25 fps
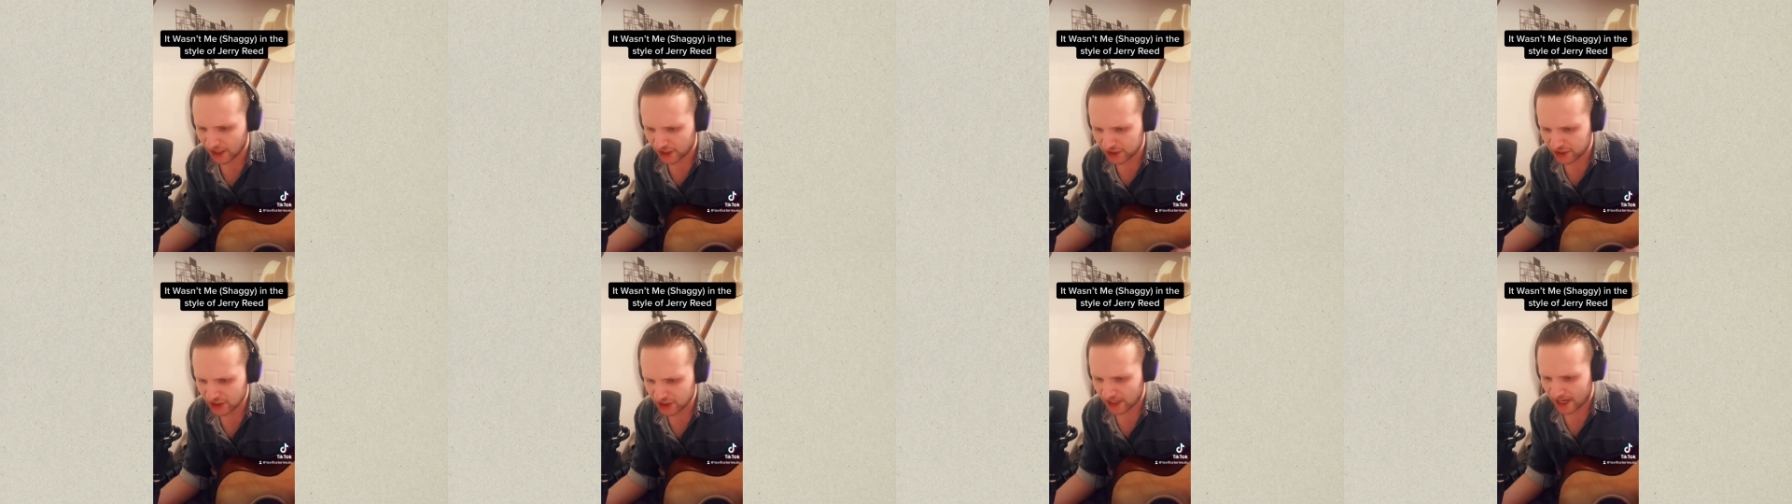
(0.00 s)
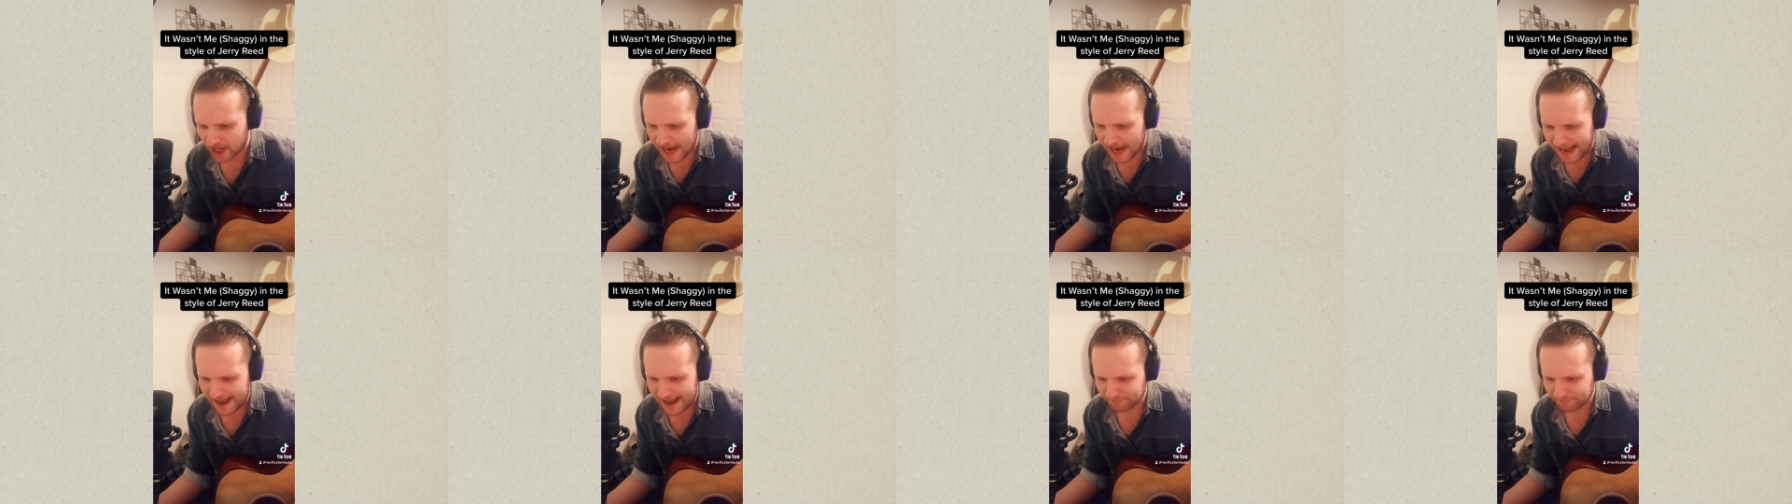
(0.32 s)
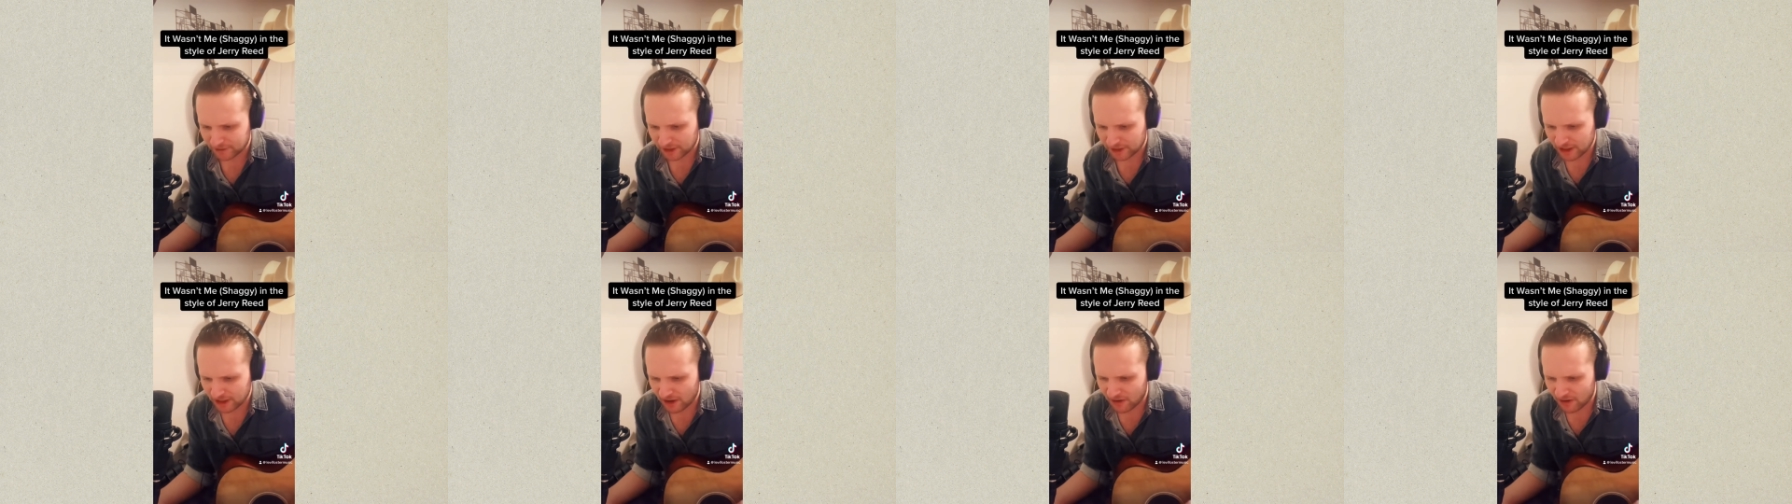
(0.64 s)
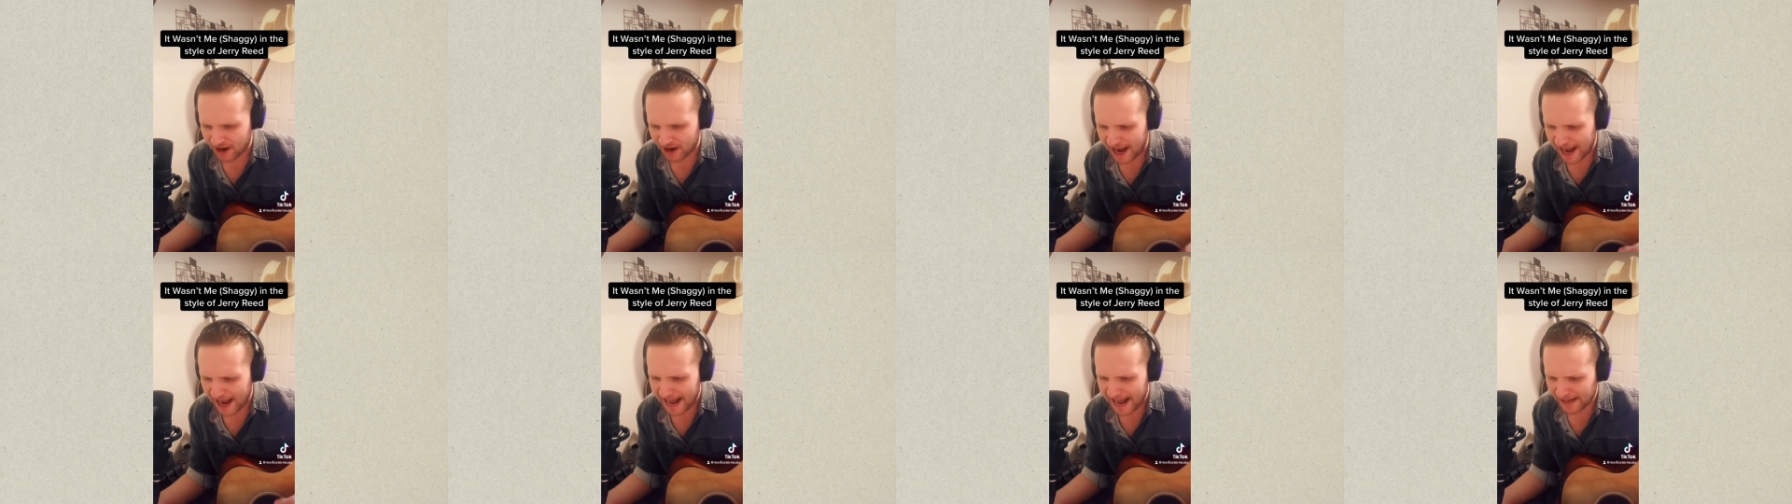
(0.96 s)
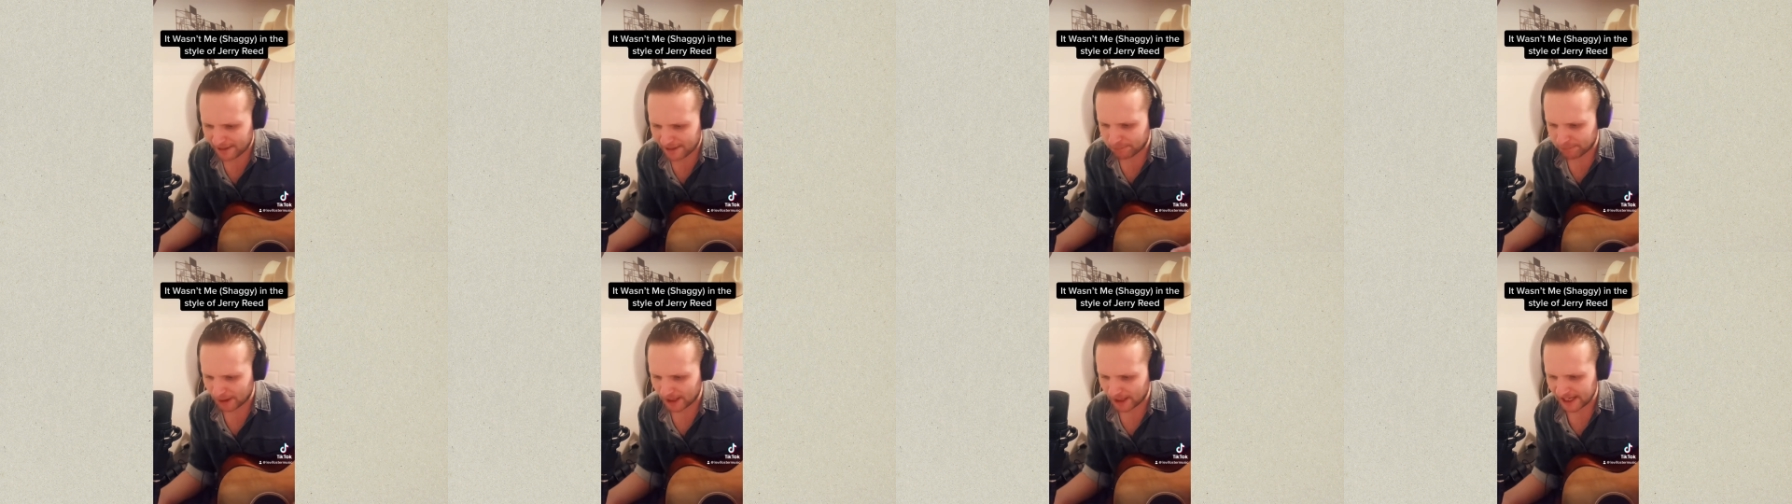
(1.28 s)
You have to know how
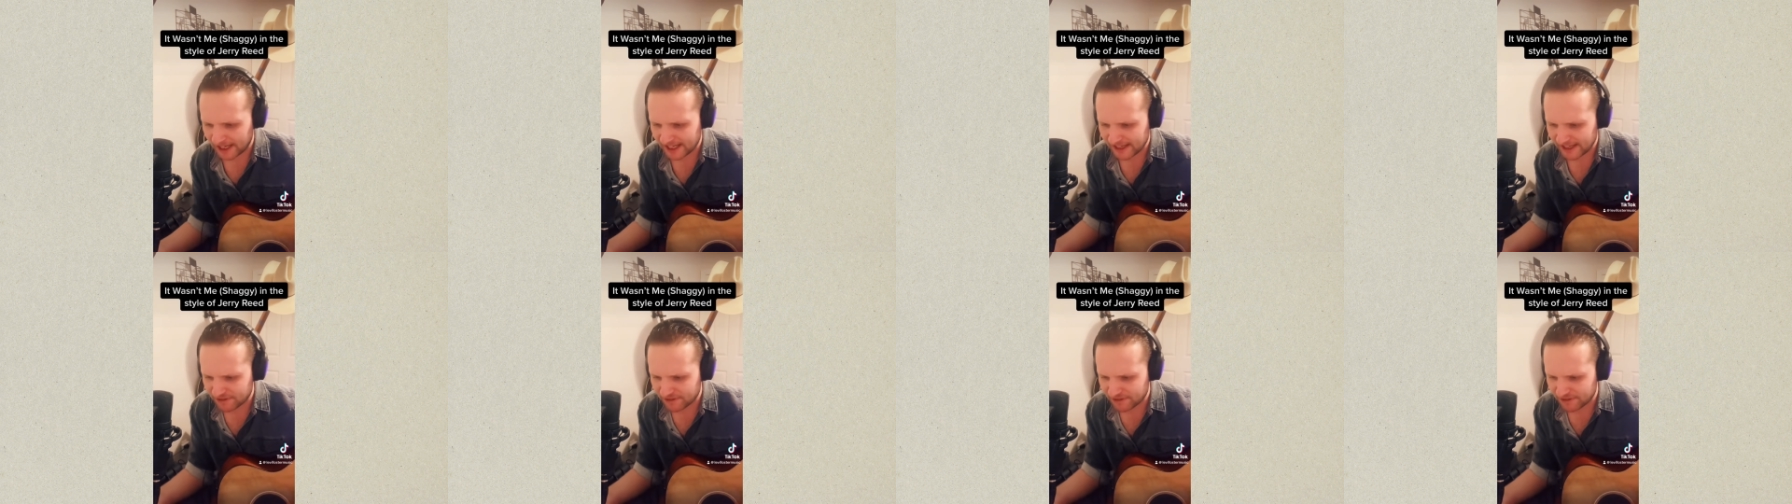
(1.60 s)
to play.